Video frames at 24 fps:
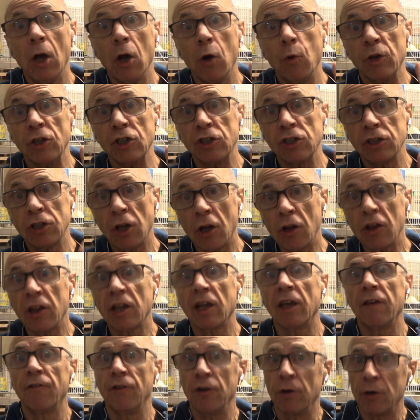which does
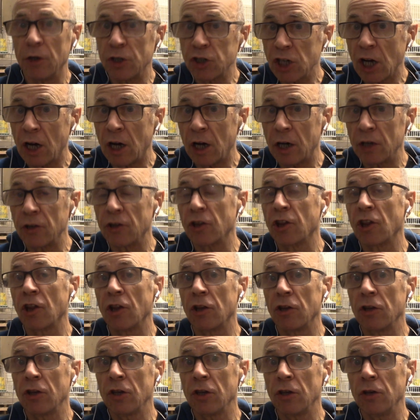give you a chance
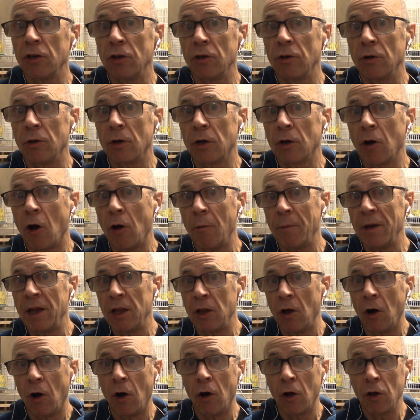to comment
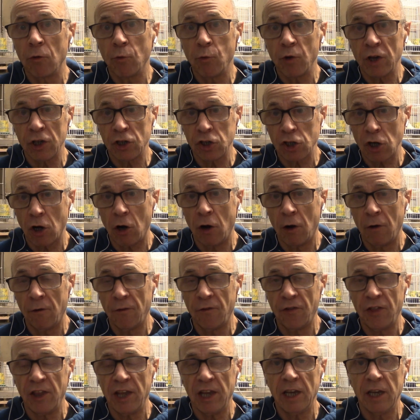on which of
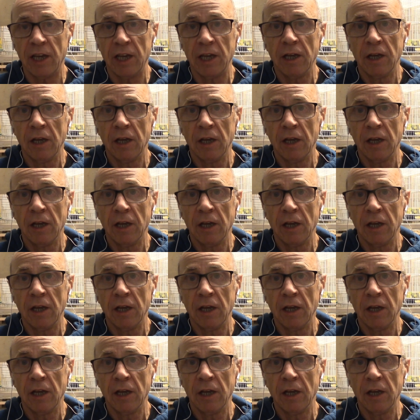the